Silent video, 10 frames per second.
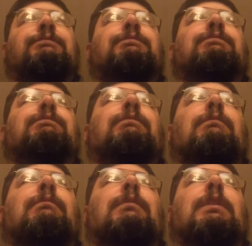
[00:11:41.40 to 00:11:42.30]

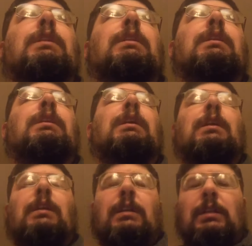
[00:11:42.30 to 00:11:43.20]

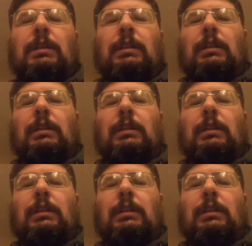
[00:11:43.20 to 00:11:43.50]
No one is speaking in this clip.